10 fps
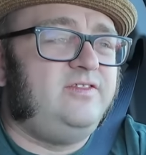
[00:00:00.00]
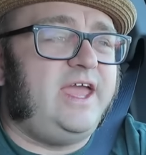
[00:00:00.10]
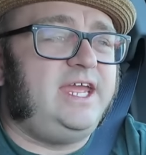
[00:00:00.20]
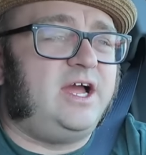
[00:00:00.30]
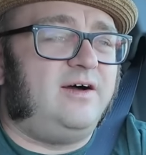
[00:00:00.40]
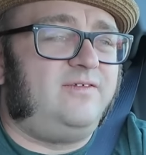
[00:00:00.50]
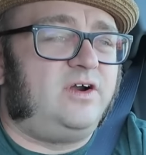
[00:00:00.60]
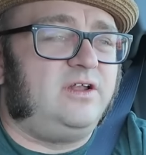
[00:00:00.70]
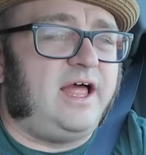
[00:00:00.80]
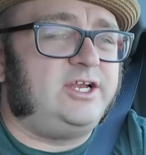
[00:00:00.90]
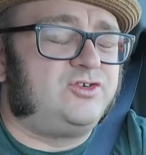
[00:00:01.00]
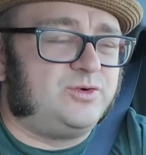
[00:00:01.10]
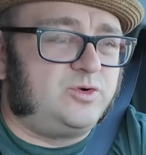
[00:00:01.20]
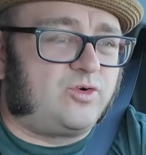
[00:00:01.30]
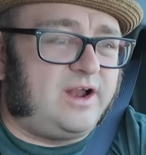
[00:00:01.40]
They cover like
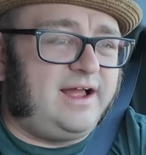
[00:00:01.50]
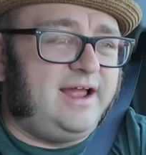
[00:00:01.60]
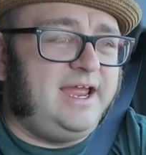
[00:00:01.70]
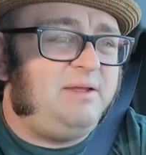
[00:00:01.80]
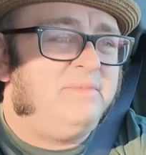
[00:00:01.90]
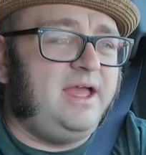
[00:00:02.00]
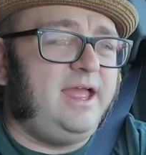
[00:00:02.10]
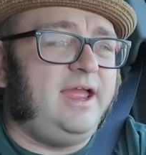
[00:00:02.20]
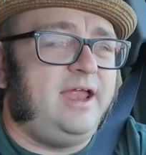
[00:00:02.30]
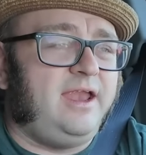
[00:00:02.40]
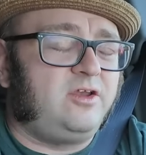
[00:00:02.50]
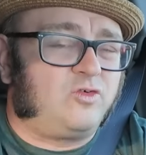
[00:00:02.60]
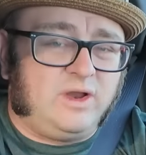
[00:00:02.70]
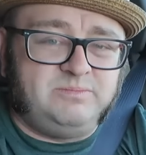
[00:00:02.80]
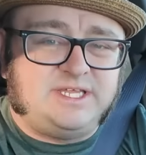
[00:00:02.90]
true crime and
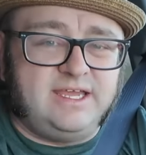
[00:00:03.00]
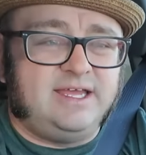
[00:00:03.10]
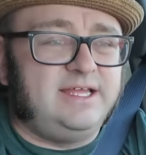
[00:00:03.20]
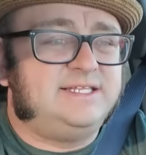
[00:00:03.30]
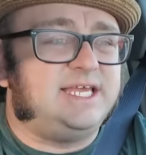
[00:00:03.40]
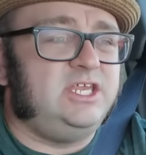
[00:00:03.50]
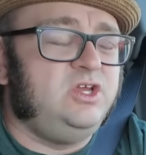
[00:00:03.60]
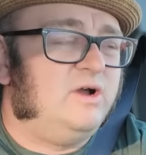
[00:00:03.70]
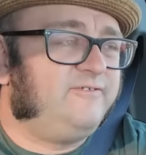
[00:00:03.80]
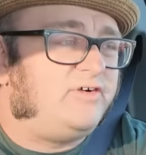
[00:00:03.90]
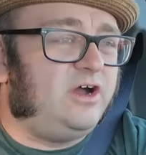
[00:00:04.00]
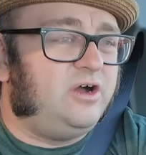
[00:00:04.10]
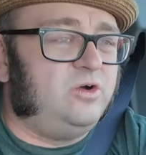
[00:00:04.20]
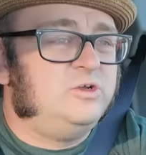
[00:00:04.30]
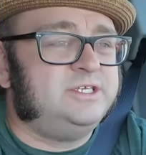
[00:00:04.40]
cryptids and
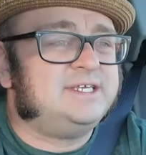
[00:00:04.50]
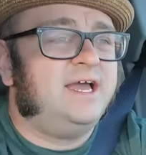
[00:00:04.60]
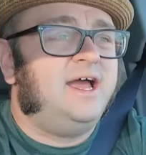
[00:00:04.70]
UFOs.